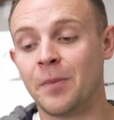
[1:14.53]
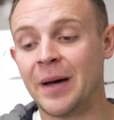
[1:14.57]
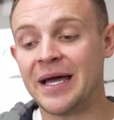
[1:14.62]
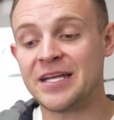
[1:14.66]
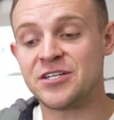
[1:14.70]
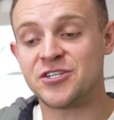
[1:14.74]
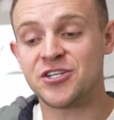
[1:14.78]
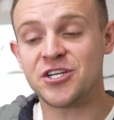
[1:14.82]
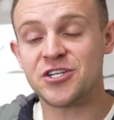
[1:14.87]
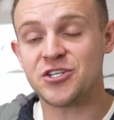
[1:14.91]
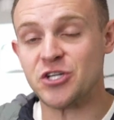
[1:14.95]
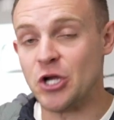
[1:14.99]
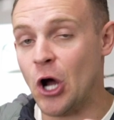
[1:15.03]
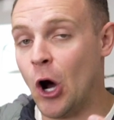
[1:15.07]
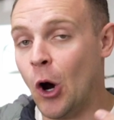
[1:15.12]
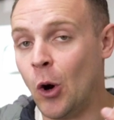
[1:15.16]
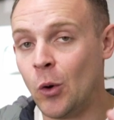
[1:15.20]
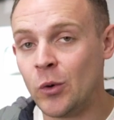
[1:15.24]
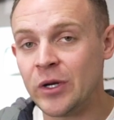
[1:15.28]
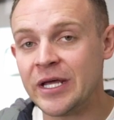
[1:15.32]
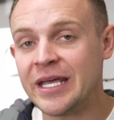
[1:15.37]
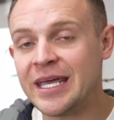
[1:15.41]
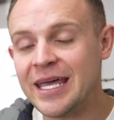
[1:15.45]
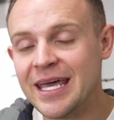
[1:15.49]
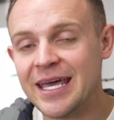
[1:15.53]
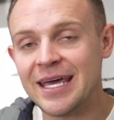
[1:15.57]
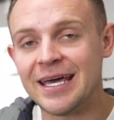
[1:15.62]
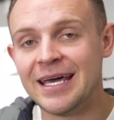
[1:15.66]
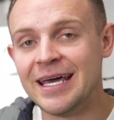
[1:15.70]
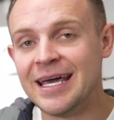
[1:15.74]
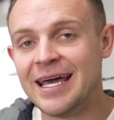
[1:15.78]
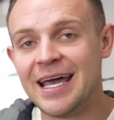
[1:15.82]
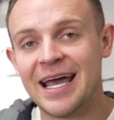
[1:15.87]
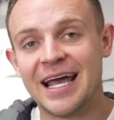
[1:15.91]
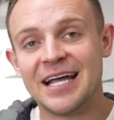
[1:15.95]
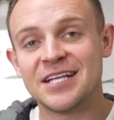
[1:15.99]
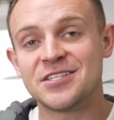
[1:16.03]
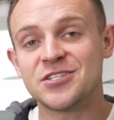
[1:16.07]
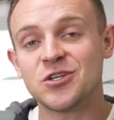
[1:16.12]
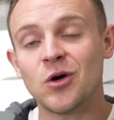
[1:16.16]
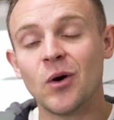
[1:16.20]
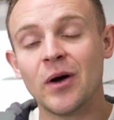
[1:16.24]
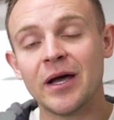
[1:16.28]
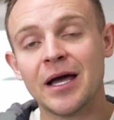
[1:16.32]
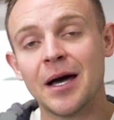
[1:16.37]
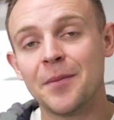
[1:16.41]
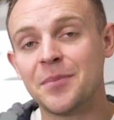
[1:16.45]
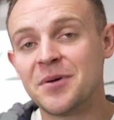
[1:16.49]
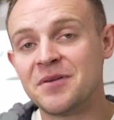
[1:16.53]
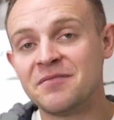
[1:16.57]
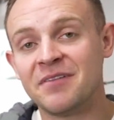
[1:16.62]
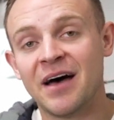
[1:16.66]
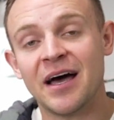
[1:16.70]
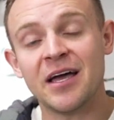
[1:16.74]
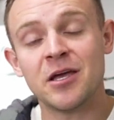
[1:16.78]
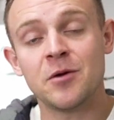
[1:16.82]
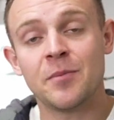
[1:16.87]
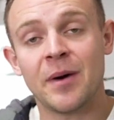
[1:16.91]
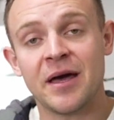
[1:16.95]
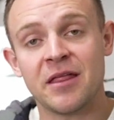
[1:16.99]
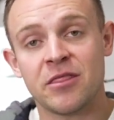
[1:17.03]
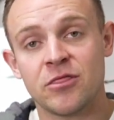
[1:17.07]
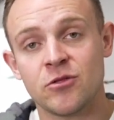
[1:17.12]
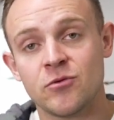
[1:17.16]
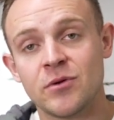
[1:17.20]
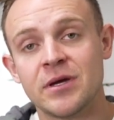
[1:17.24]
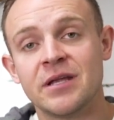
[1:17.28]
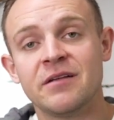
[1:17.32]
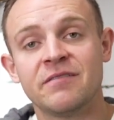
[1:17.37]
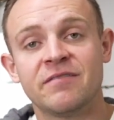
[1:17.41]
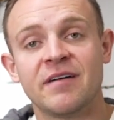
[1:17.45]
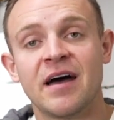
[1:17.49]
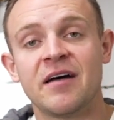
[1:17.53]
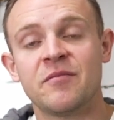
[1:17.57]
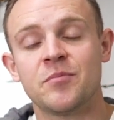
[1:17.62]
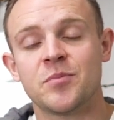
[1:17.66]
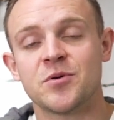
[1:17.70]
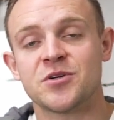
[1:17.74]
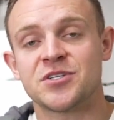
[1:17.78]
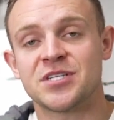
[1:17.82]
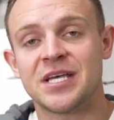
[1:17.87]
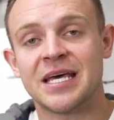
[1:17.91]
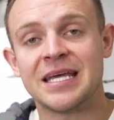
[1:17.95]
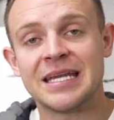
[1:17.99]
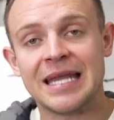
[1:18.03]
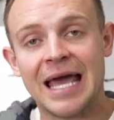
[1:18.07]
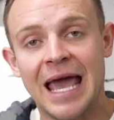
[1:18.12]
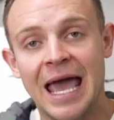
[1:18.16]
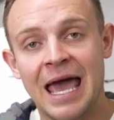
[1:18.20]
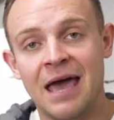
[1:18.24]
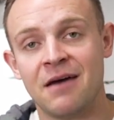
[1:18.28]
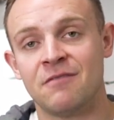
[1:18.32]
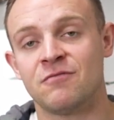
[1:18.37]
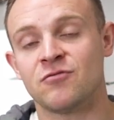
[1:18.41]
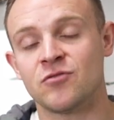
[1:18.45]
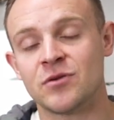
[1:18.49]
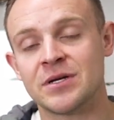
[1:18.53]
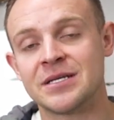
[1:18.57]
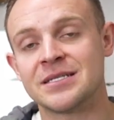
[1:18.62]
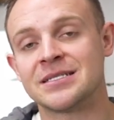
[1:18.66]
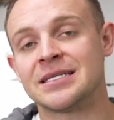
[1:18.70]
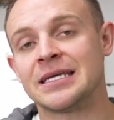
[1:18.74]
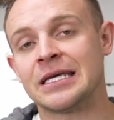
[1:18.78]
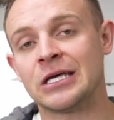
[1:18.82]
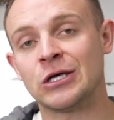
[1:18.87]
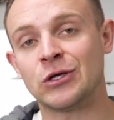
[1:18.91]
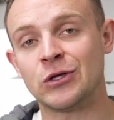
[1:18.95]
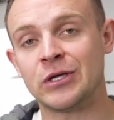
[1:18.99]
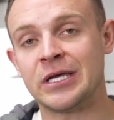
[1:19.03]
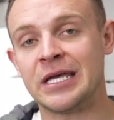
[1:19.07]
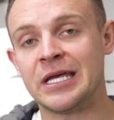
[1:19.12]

by just owning it, it's going up in value by 3 to 5% every single